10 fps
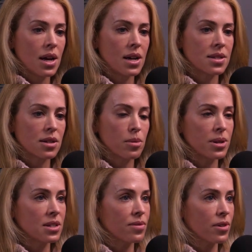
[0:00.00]
it's going to
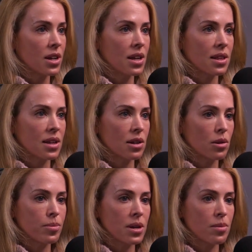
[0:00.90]
be different in that
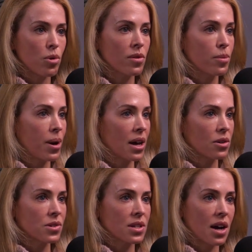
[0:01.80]
it'll be more of a
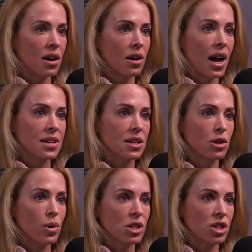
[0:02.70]
panel style,
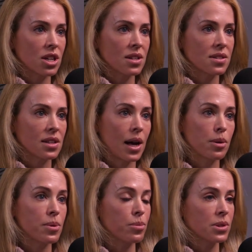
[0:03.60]
asking questions,
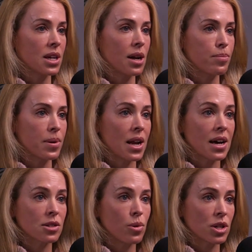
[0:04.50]
allowing people to get up and
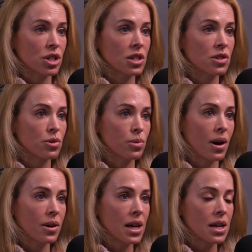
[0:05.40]
ask questions
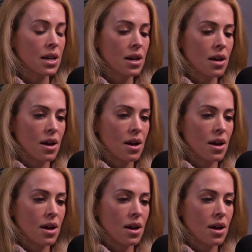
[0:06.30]
throughout it.